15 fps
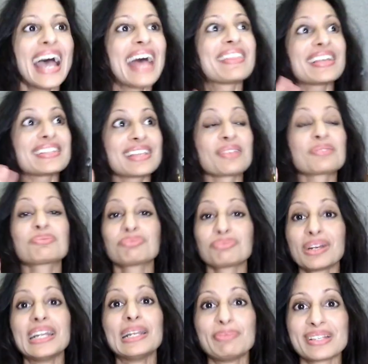And that sounds
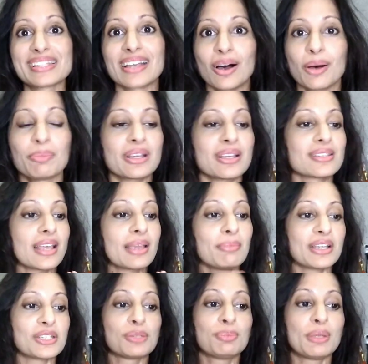really bizarre because I
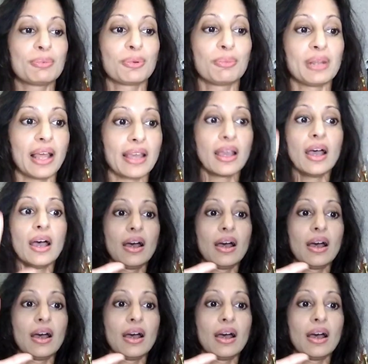imagine people would be like,